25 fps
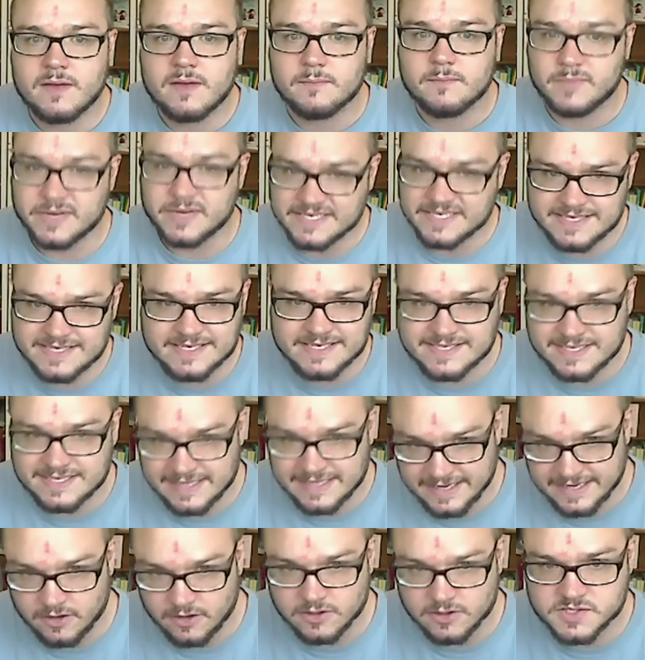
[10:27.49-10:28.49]
Business
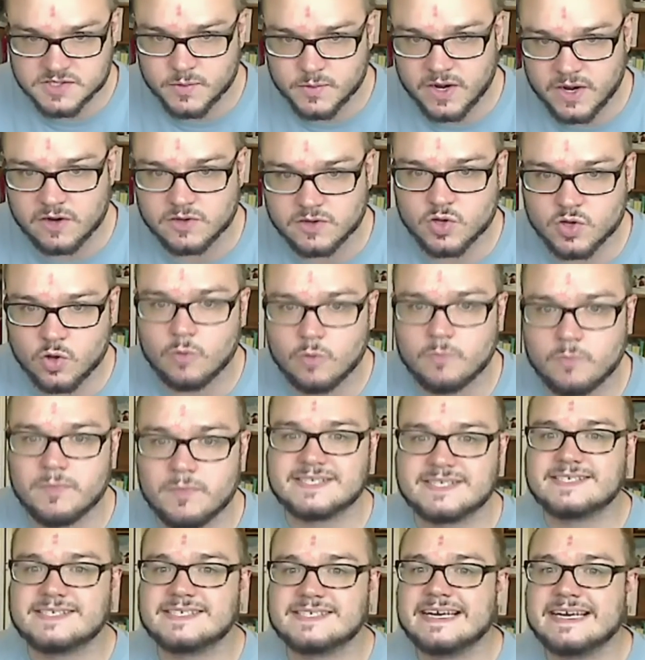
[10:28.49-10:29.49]
leaders, we are told,
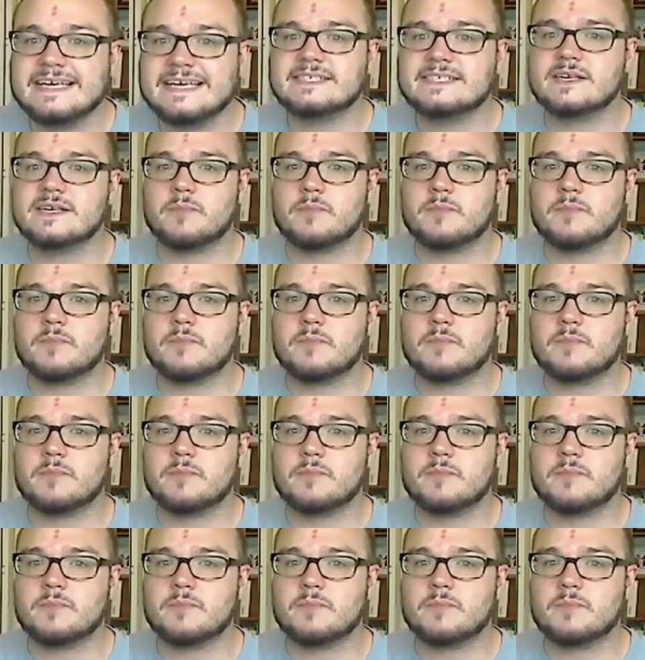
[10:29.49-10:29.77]
must seize